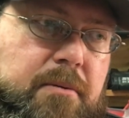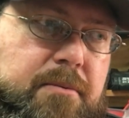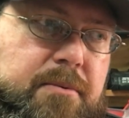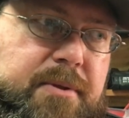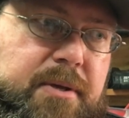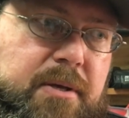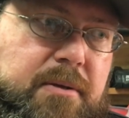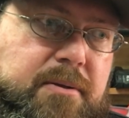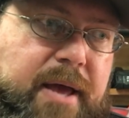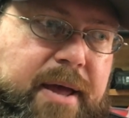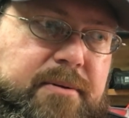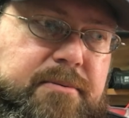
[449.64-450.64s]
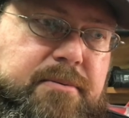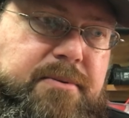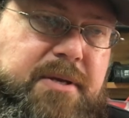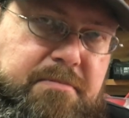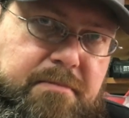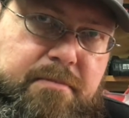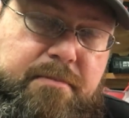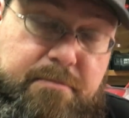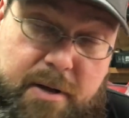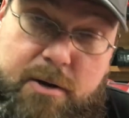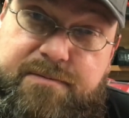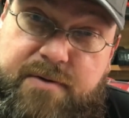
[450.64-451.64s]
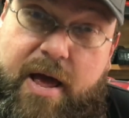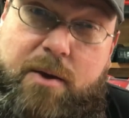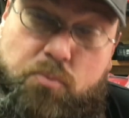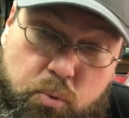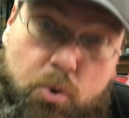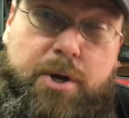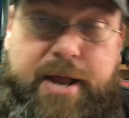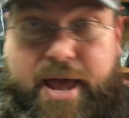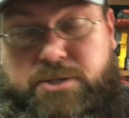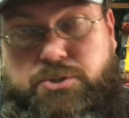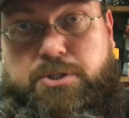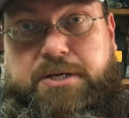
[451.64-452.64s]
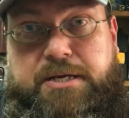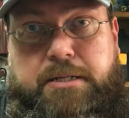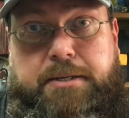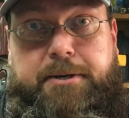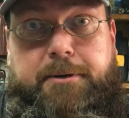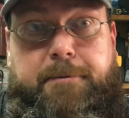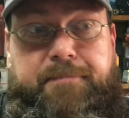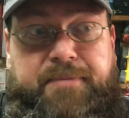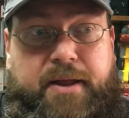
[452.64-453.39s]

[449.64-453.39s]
that the butterfly would actually clear,